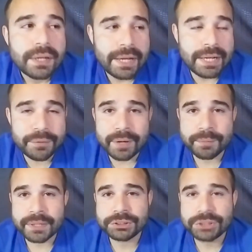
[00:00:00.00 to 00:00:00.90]
Anyway, I'm
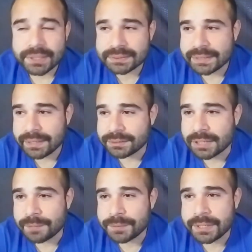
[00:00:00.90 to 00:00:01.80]
gonna try to stay on
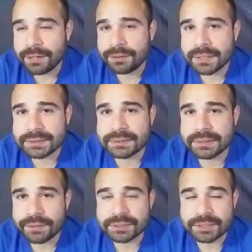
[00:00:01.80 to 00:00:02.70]
topic here. That's
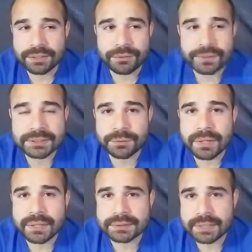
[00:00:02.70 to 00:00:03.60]
that was another reason
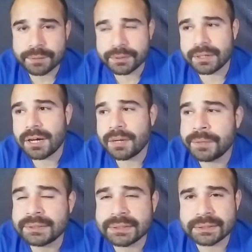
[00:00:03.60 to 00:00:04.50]
why I disabled the
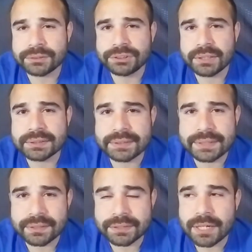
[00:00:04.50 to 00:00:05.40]
comments because I was trying to stay
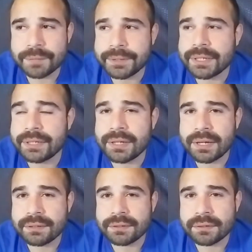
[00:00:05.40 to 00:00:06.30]
on topic and
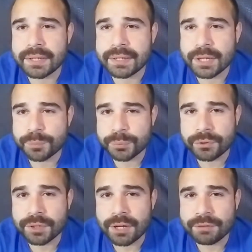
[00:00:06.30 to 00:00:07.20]
not like get
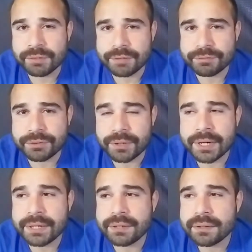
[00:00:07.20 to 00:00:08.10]
pulled off left and
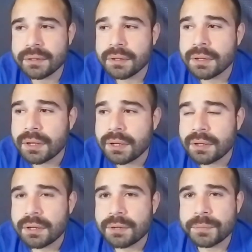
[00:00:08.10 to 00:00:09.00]
right.
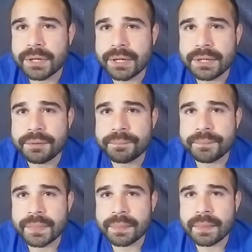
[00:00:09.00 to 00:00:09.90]
But
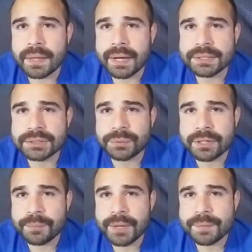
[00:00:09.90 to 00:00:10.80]
I just wanted
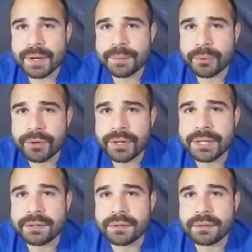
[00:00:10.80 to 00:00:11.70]
to make my
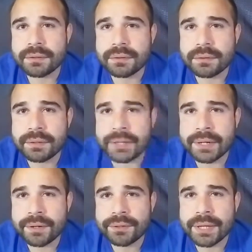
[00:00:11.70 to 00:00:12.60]
point, you
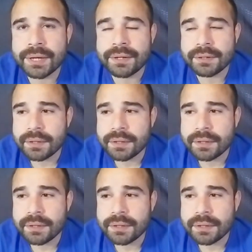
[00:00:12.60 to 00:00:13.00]
know, that